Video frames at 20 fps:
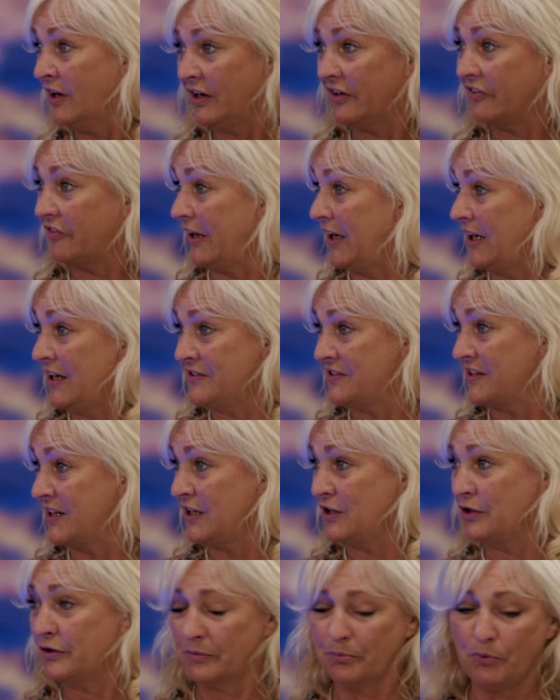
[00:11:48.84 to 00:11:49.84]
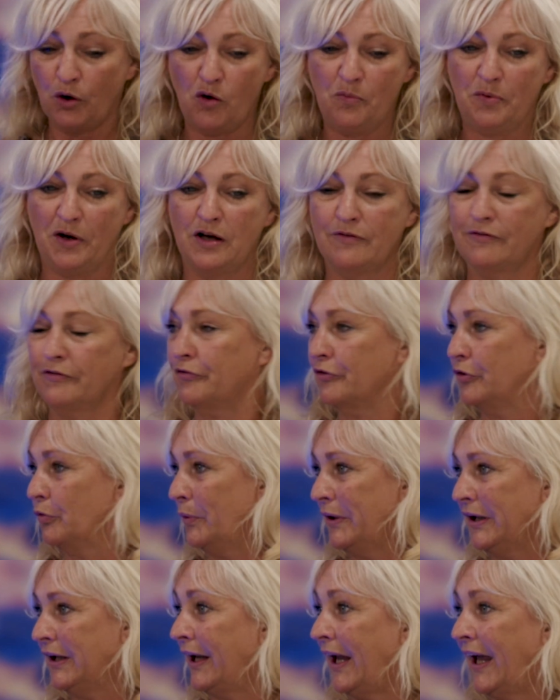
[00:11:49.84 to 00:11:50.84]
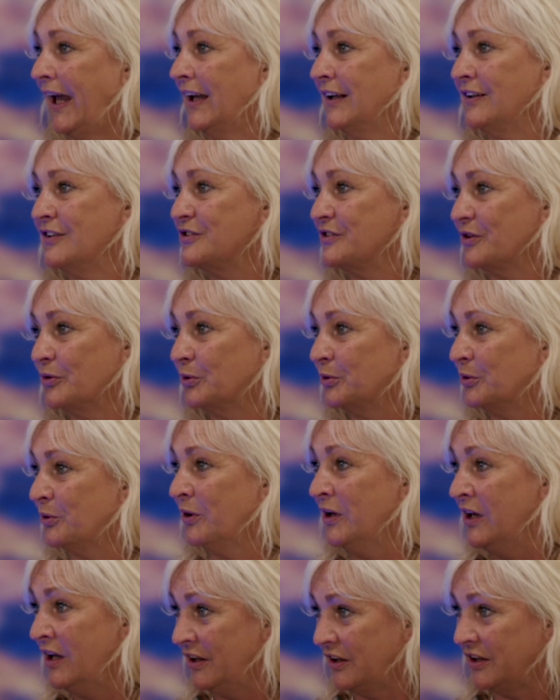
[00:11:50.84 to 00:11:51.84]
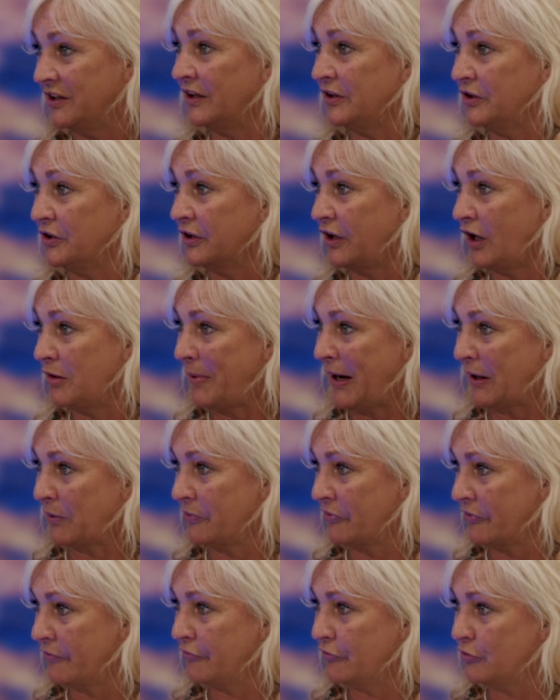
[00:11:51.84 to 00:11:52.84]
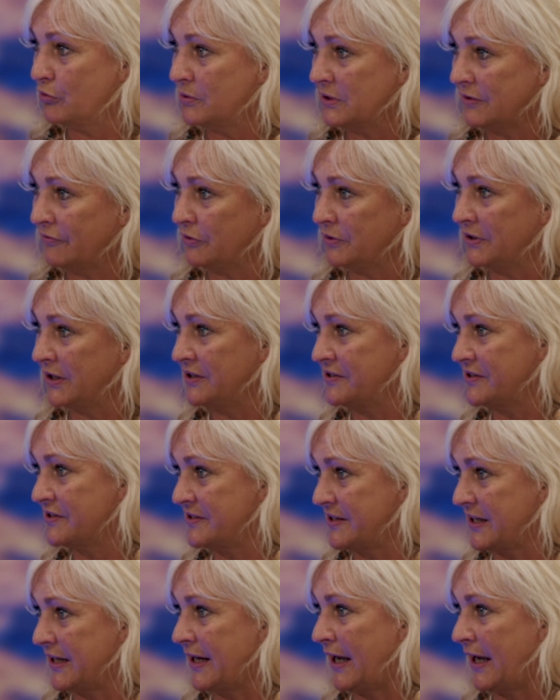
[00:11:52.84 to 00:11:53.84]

it's easy. You can pop over for a weekend, or you can go backwards and forward if you need to see